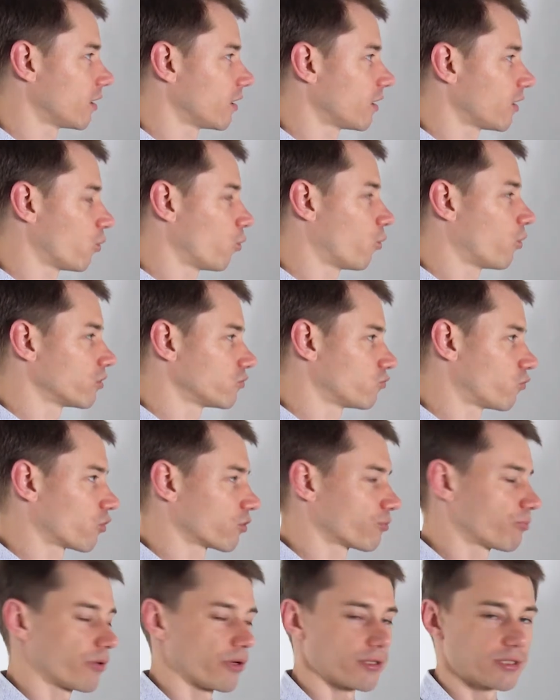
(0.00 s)

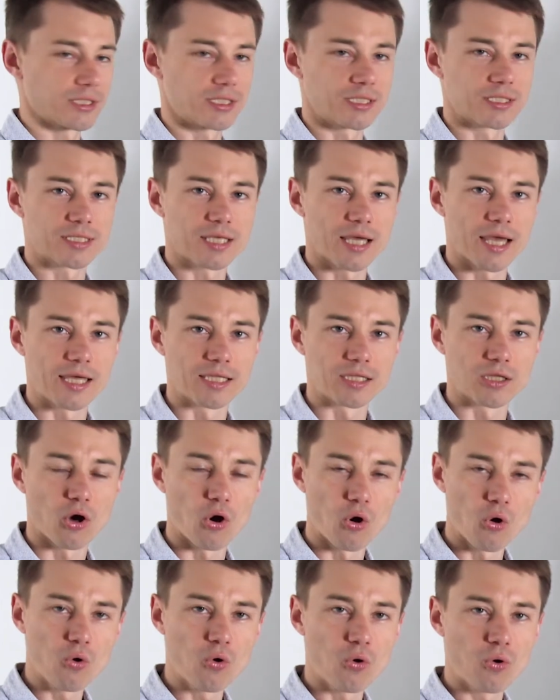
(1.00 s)
WordPress is and
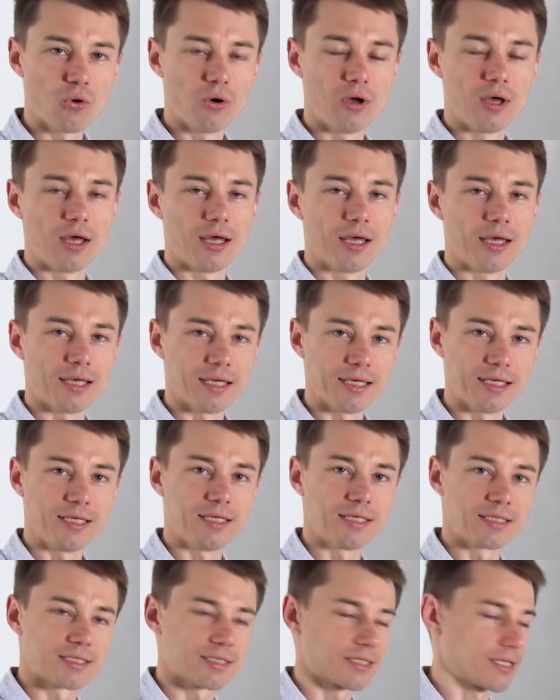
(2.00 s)
who
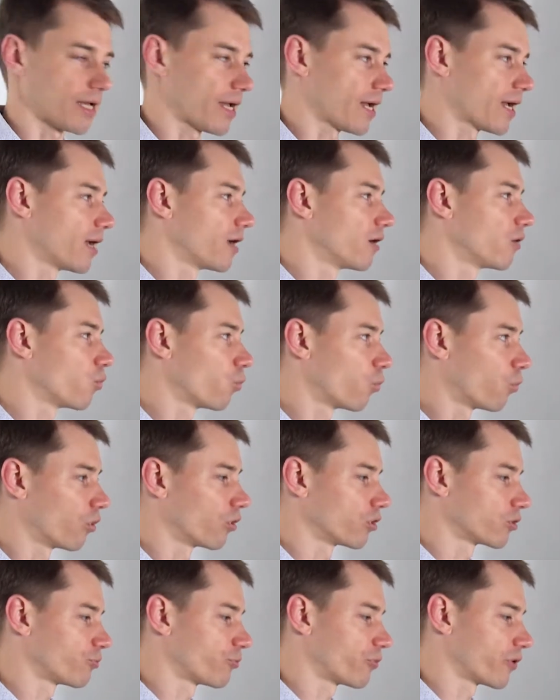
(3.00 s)
is a
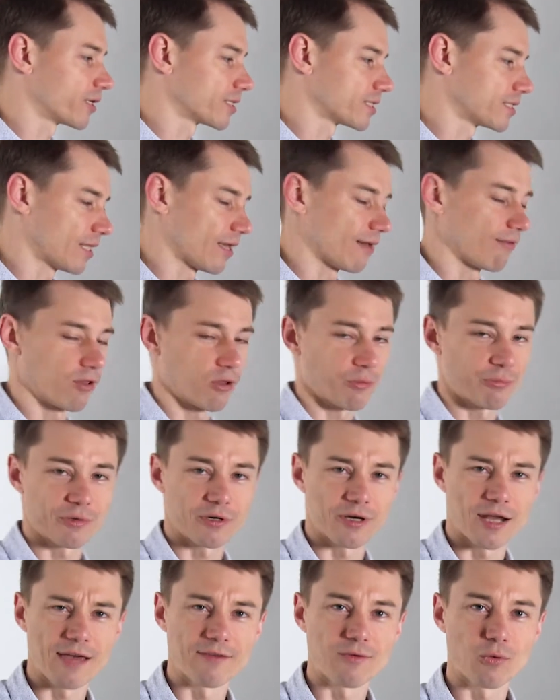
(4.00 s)
WordPress developer.
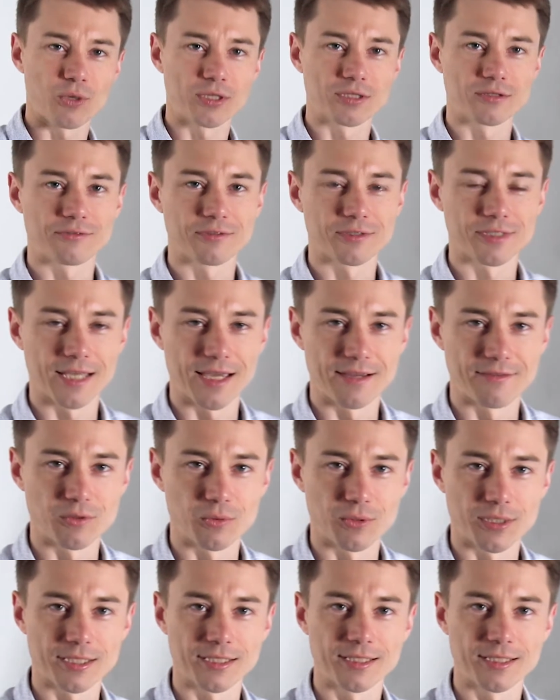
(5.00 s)
Have a wonderful day, everyone.